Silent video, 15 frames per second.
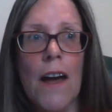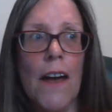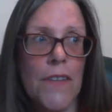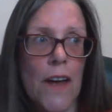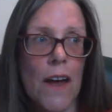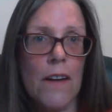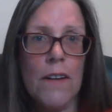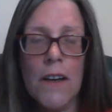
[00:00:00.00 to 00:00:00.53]

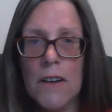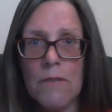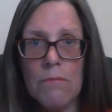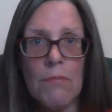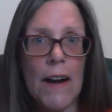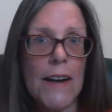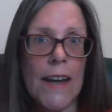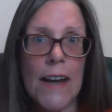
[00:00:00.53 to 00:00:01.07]
other
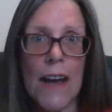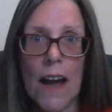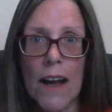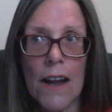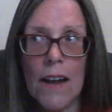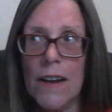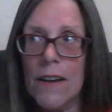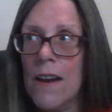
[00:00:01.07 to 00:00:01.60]
money,
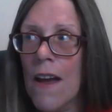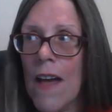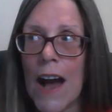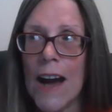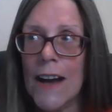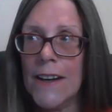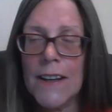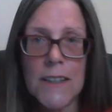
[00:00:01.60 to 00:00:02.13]
uh,
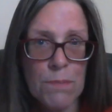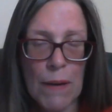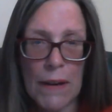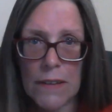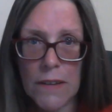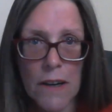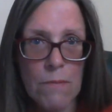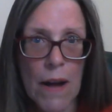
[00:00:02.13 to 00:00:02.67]

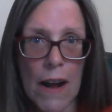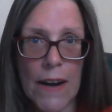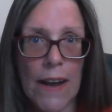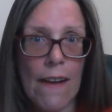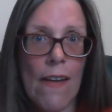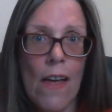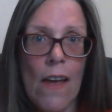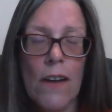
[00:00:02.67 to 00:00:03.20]
unexpected money.